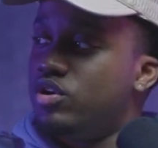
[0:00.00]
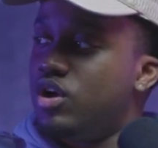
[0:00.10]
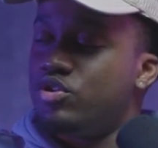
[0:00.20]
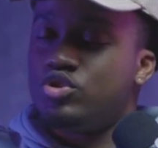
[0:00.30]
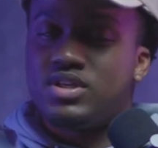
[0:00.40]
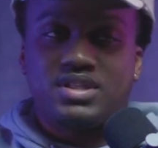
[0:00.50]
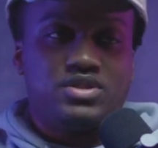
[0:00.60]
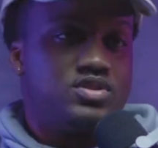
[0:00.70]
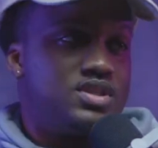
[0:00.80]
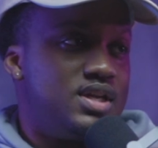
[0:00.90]
Other
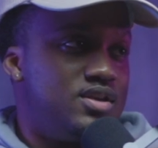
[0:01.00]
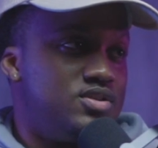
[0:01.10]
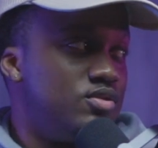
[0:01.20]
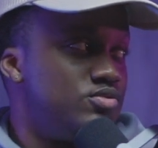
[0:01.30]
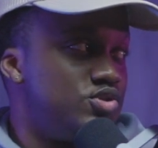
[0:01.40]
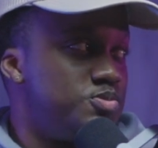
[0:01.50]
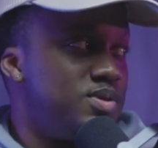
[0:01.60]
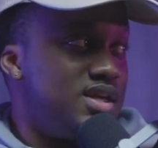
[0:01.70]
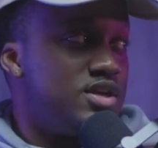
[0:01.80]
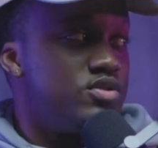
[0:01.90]
translations say, don't just
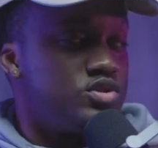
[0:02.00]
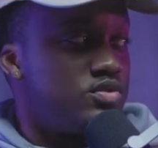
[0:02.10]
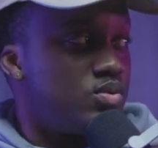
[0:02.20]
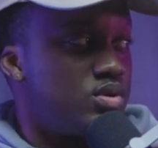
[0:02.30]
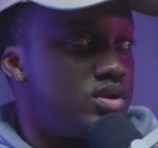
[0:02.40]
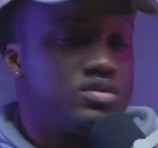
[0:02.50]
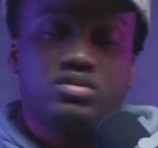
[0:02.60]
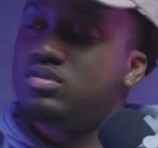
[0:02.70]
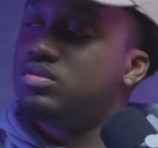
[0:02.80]
be hearers of the word,